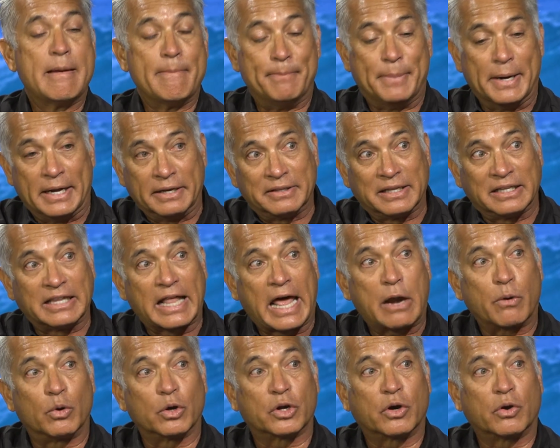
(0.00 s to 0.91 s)
but the
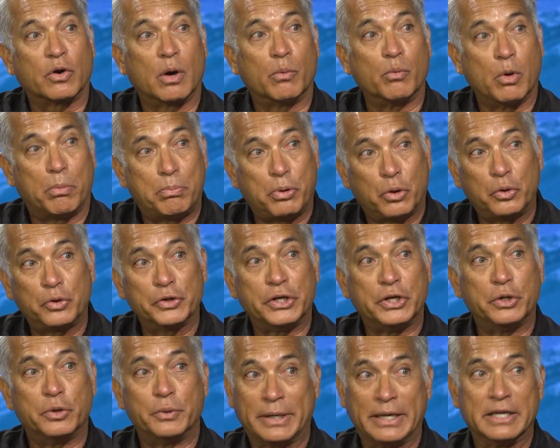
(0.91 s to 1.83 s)
lateral current will pull
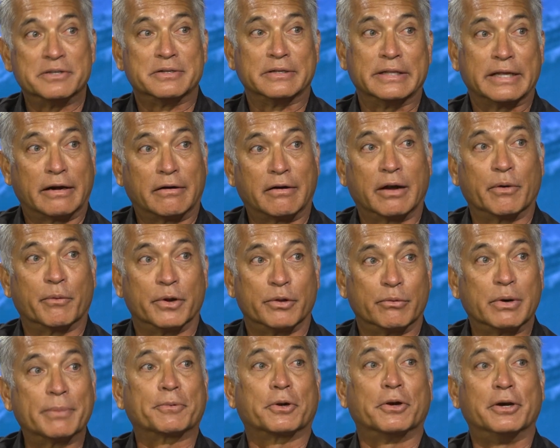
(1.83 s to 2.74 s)
you into the area where the
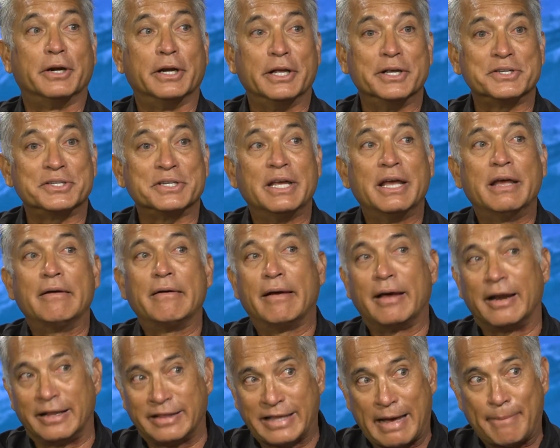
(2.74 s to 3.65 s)
rip current is,
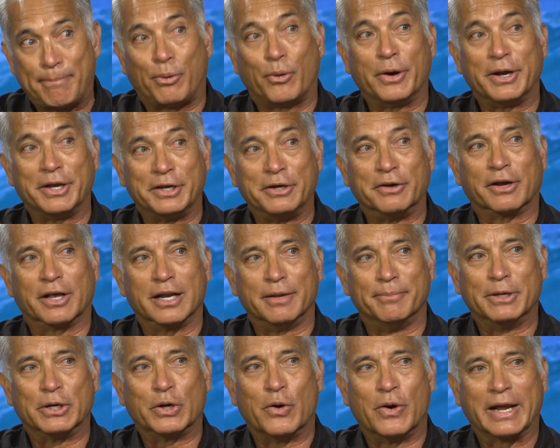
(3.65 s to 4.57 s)
and at that point, you're going to
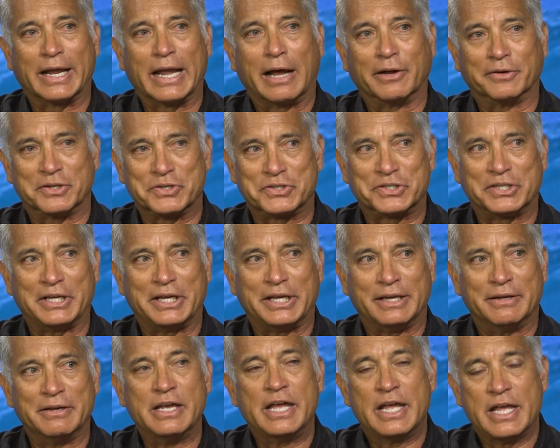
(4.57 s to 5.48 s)
be going out to
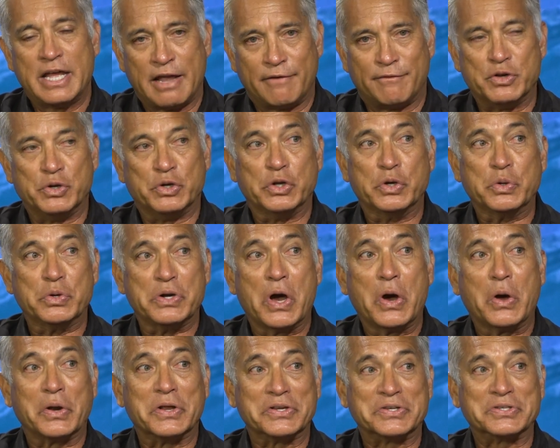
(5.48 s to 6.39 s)
sea. If you do
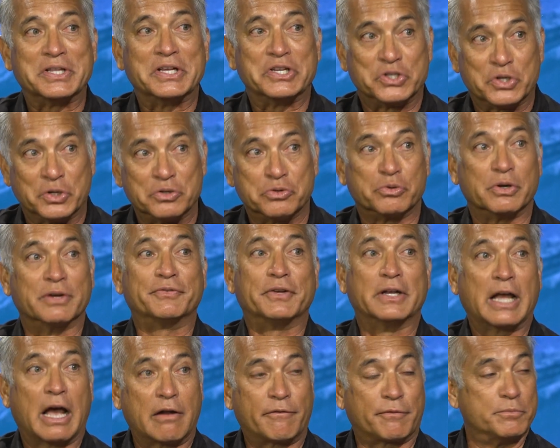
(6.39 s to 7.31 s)
notice that you're
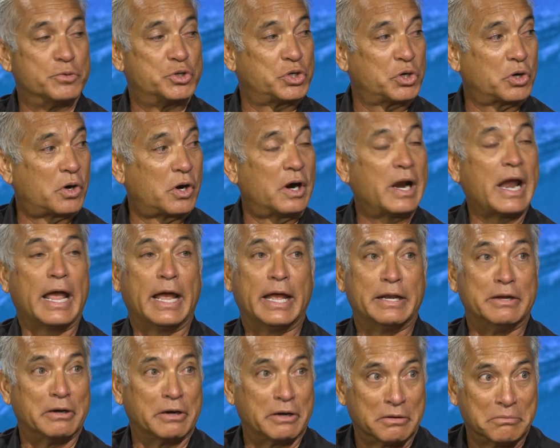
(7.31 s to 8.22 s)
drifting out from shore
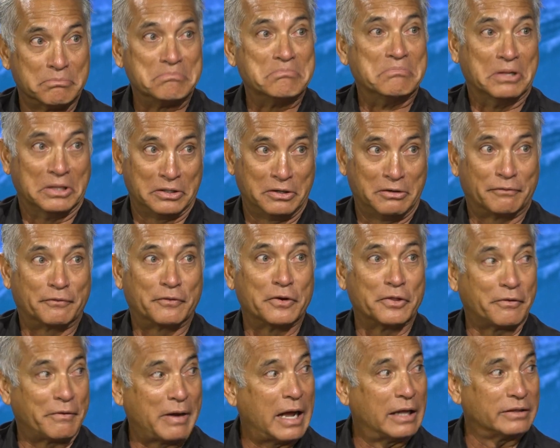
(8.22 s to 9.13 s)
and you're a little
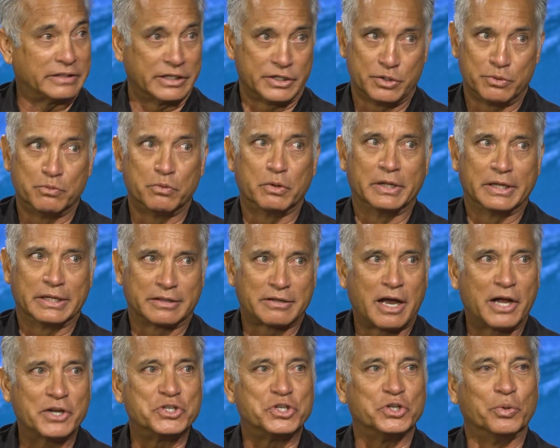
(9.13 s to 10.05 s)
further out than you really
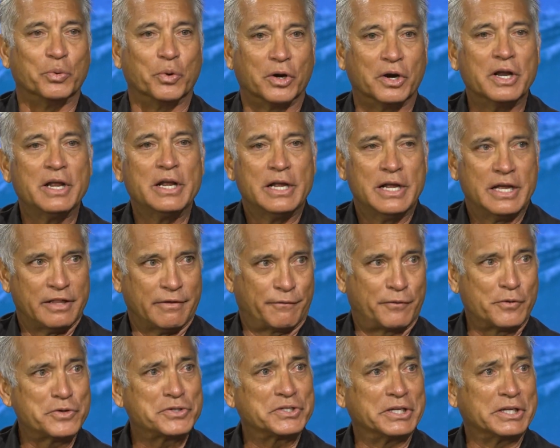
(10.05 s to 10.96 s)
thought you were, the
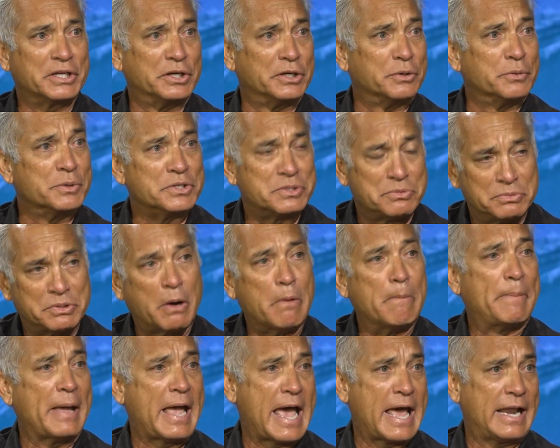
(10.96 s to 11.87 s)
first thing you do is
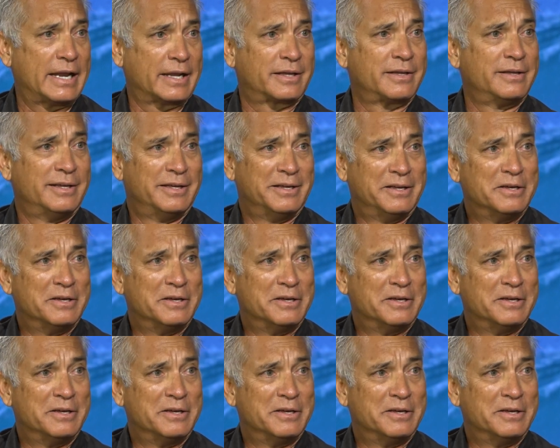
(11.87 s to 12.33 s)
don't panic.